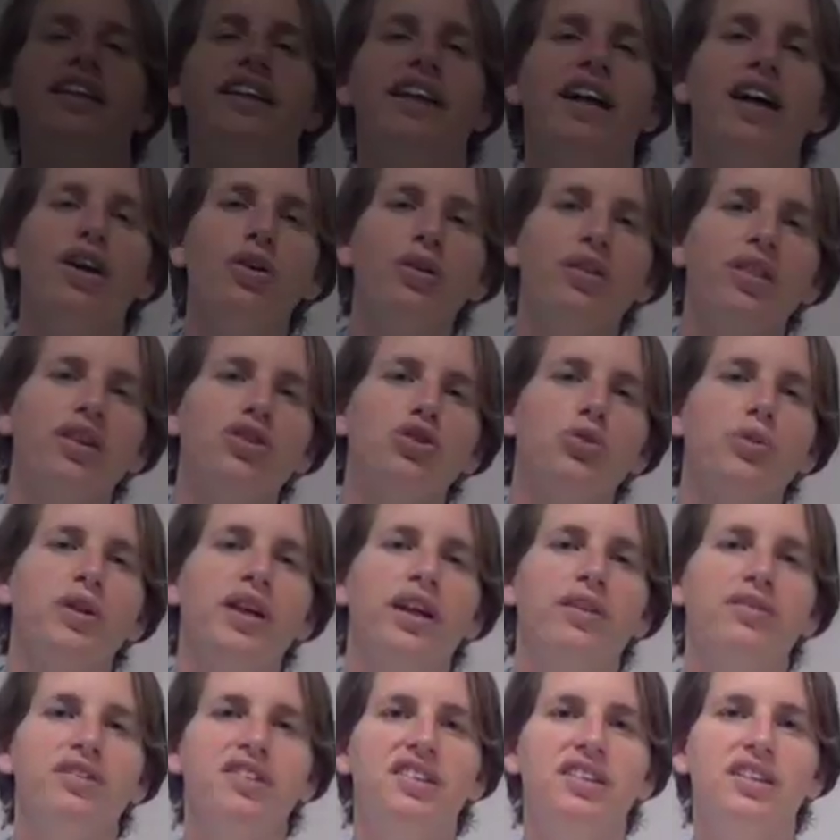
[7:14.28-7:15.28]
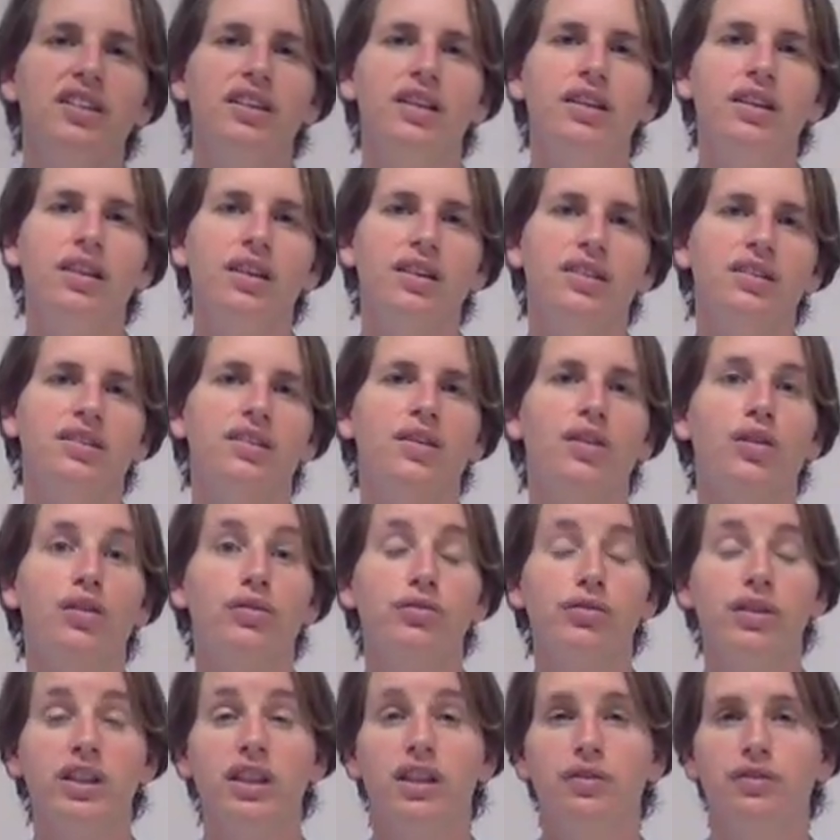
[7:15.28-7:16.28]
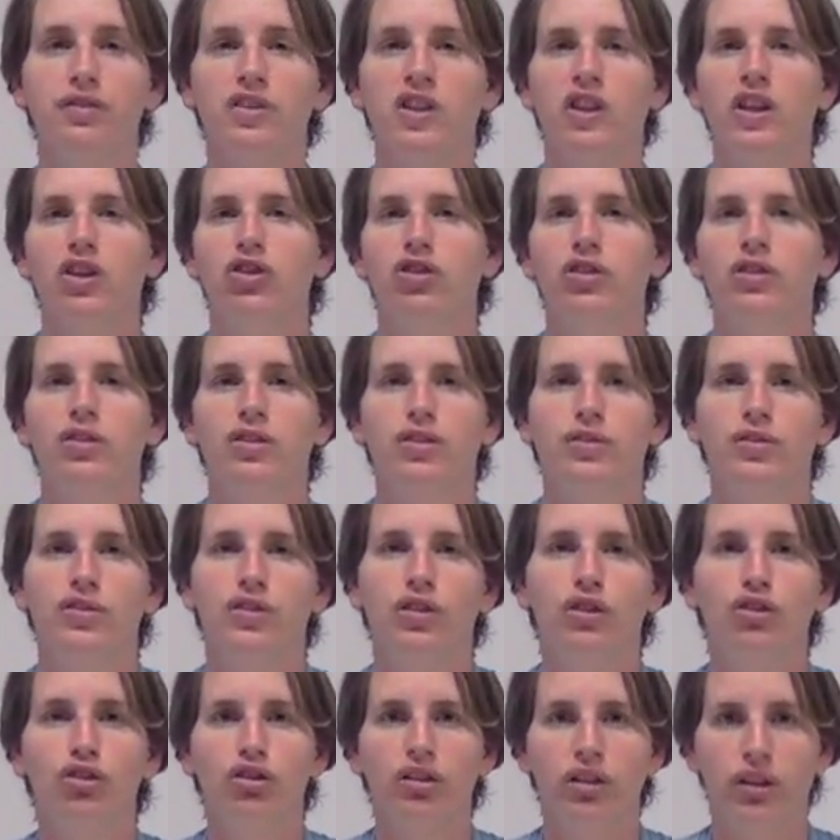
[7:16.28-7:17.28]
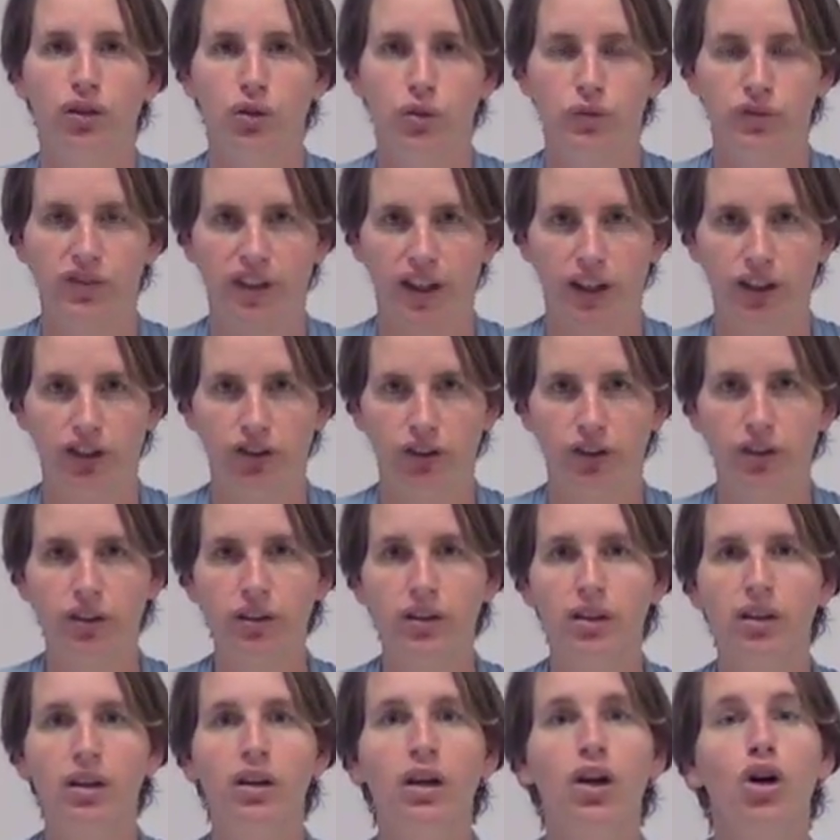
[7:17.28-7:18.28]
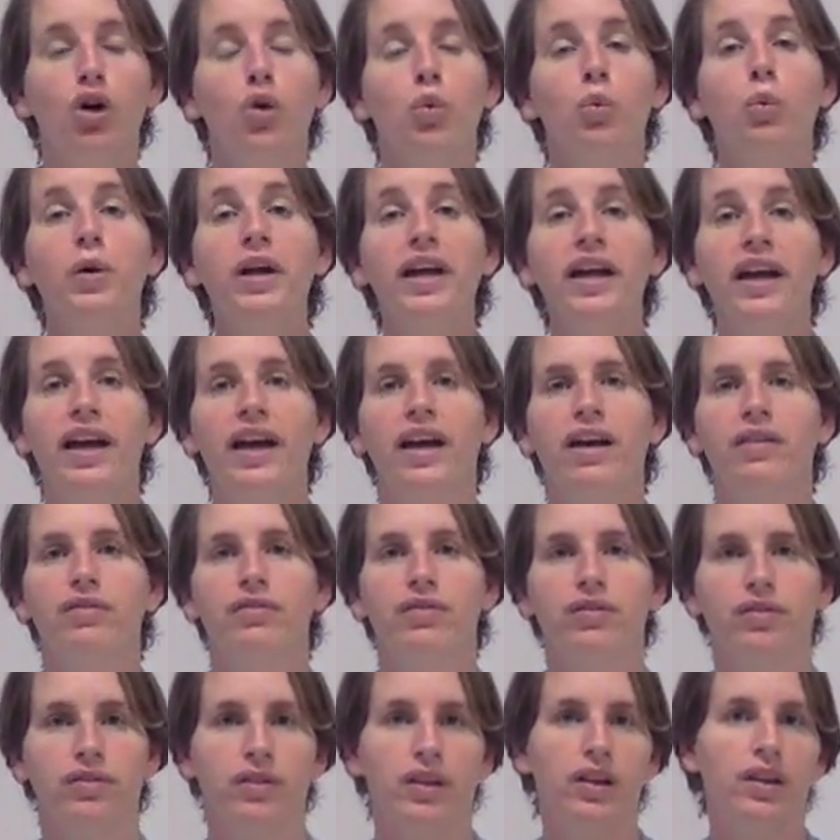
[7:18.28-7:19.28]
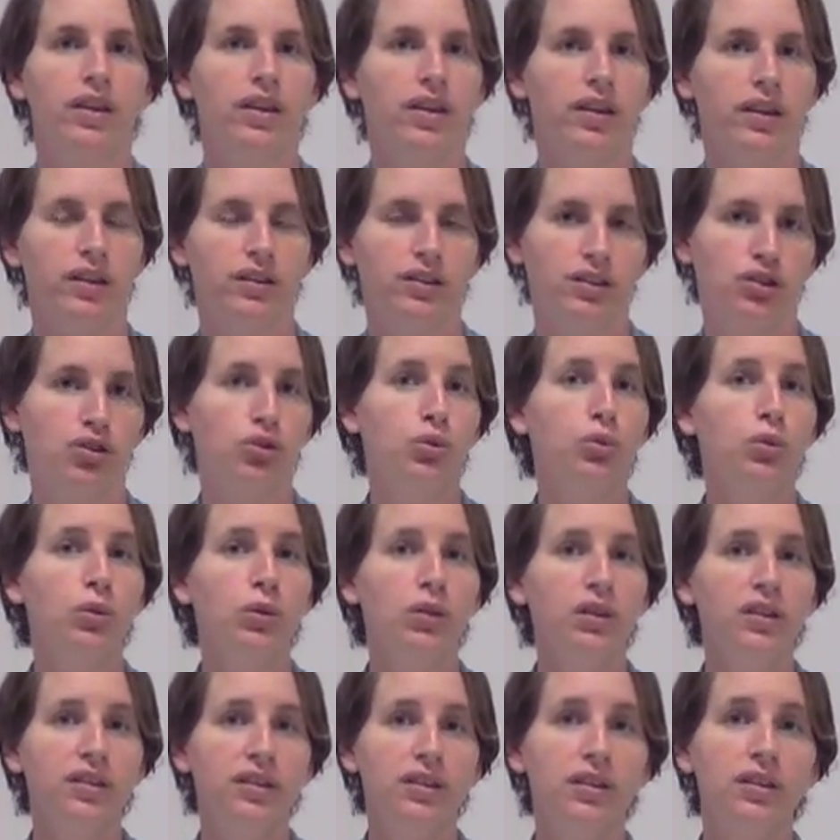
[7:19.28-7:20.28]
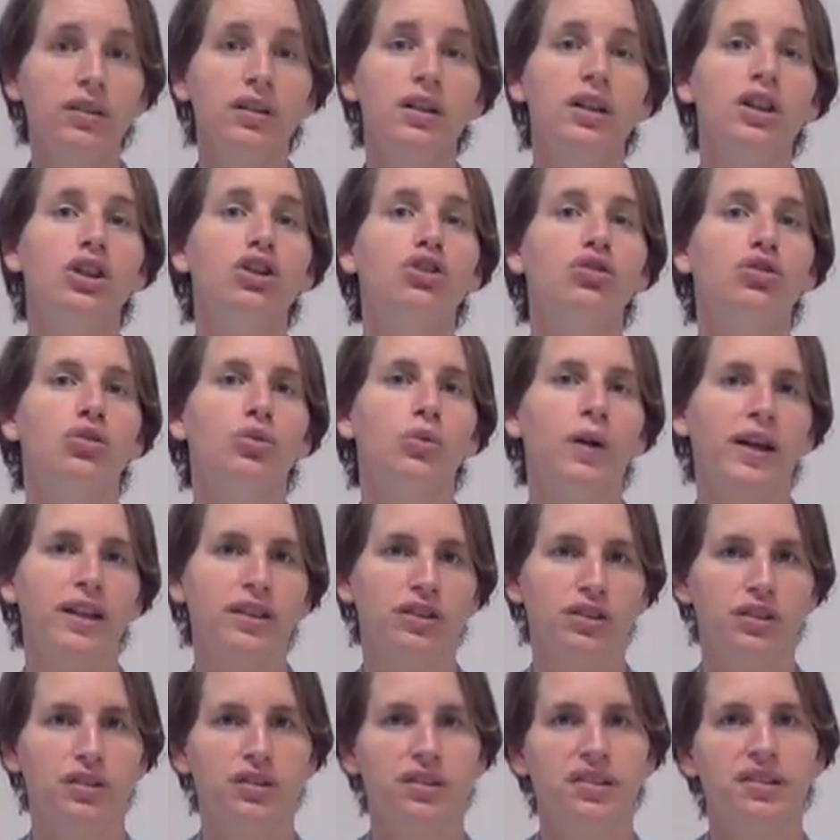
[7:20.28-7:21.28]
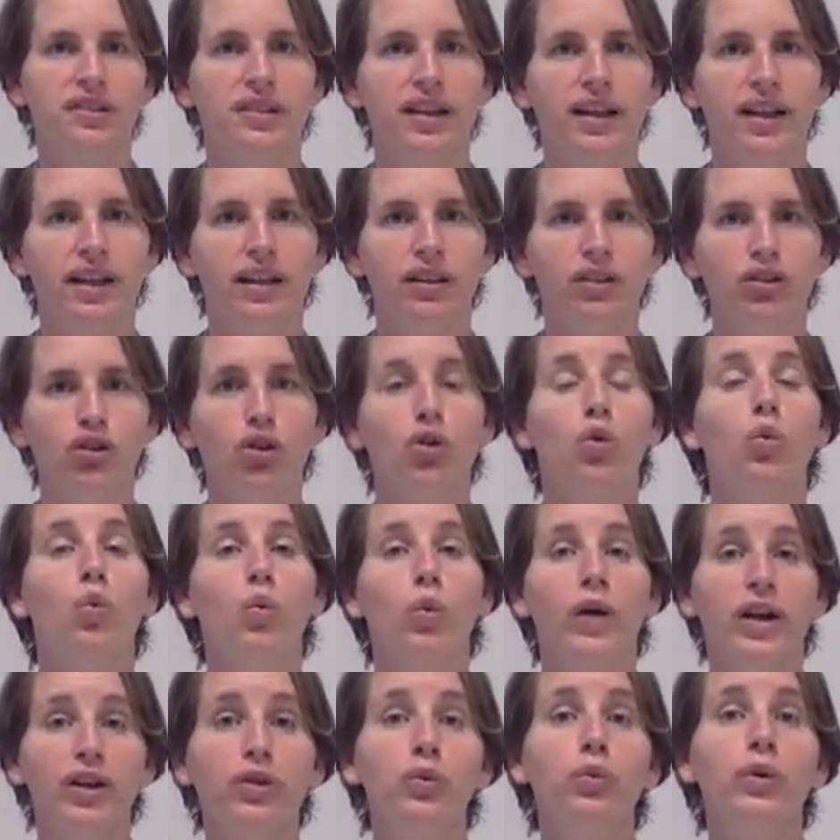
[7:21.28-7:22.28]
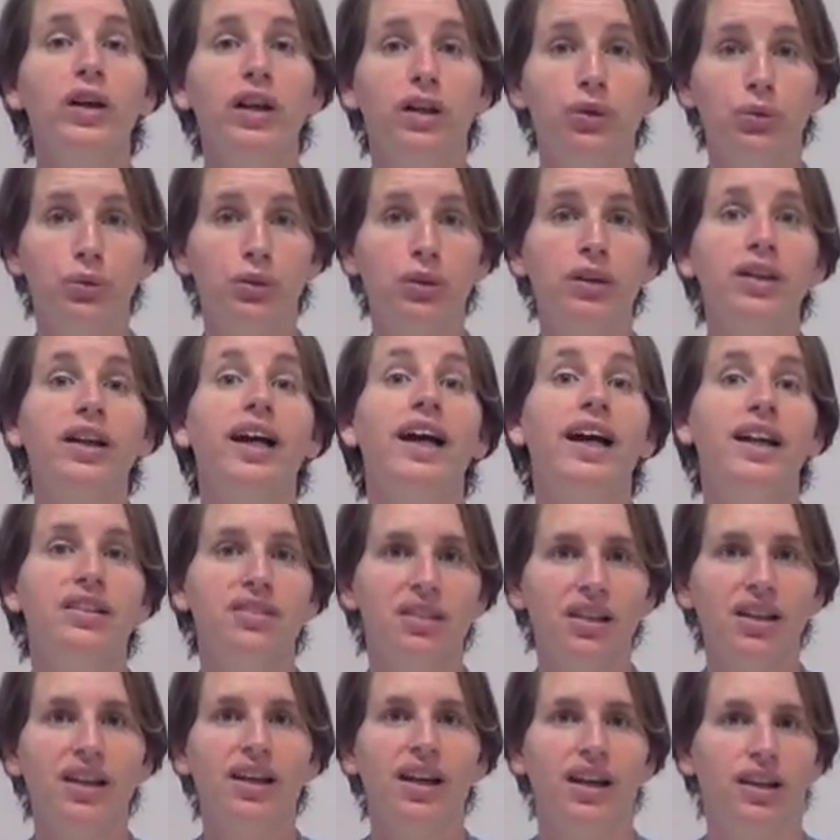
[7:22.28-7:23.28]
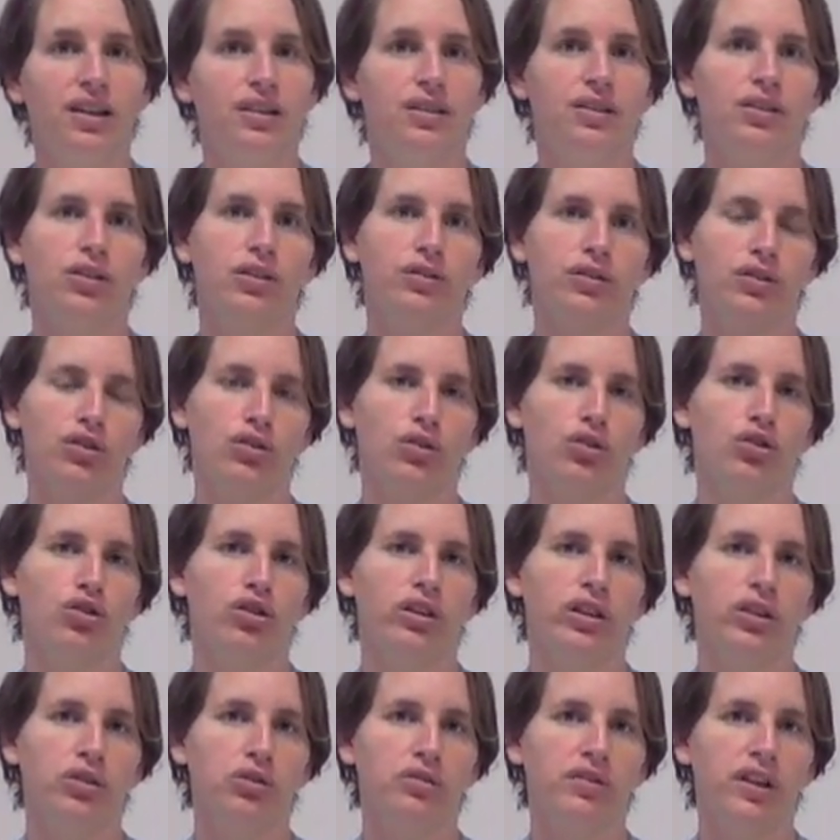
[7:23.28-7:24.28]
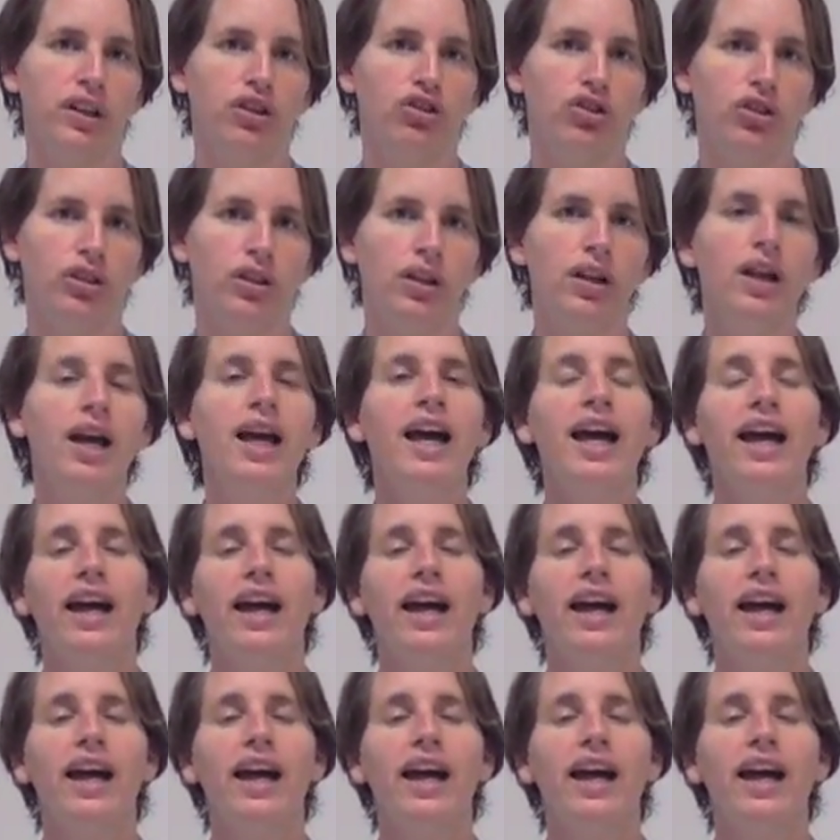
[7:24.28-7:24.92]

Now that we have seen these three definitions of social innovation, we have the tools to understand when we look at a case of social innovation.